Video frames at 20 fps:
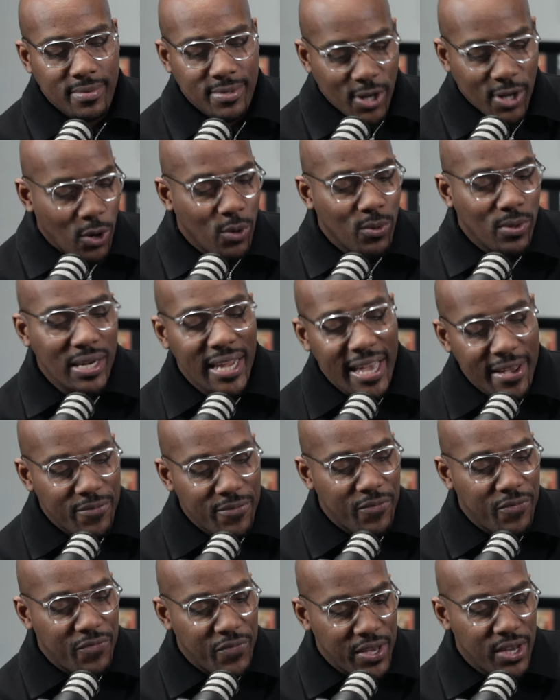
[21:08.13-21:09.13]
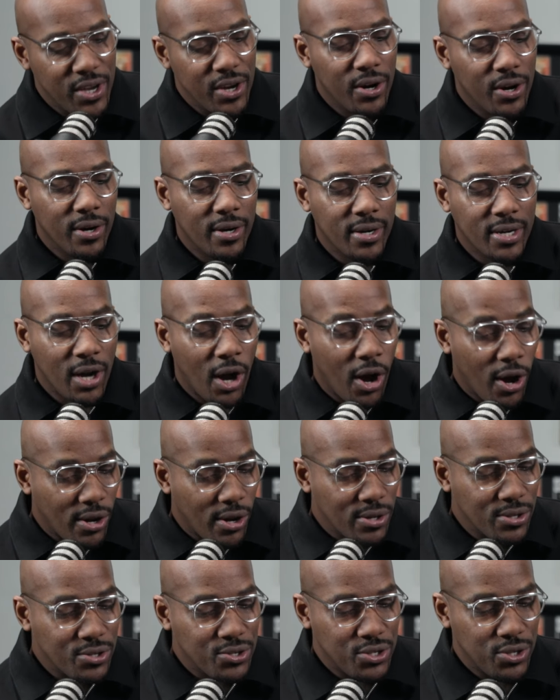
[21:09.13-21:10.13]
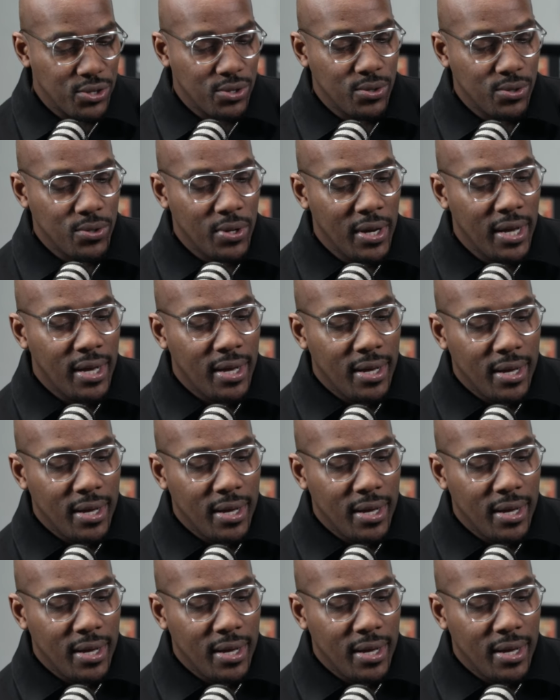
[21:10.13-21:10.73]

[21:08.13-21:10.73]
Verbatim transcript: don't let fear cause you